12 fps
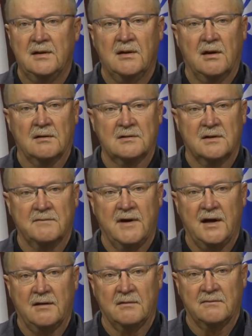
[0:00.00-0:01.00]
of
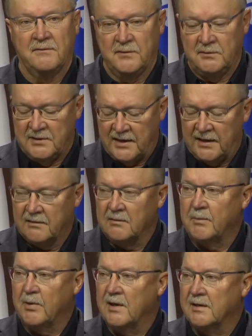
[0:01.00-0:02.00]
agri-food and
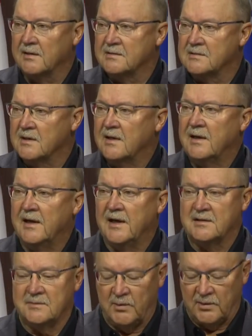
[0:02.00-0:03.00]
agri-products
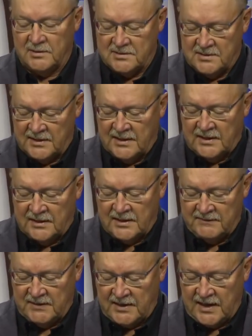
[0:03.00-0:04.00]
exports
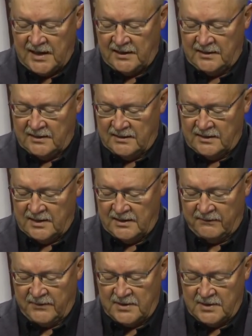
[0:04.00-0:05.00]
leaving Canada
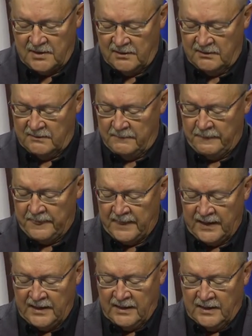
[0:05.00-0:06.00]
every year.
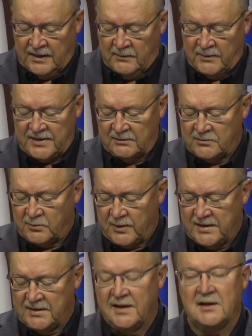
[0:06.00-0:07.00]
Without
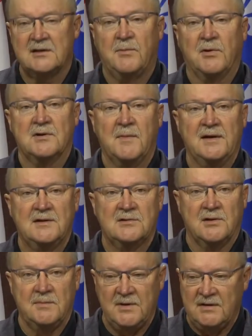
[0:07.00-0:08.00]
trade and exports, my
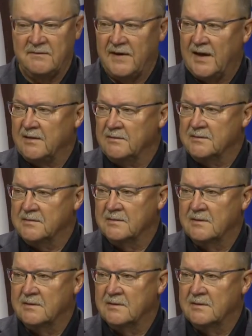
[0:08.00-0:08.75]
soybean values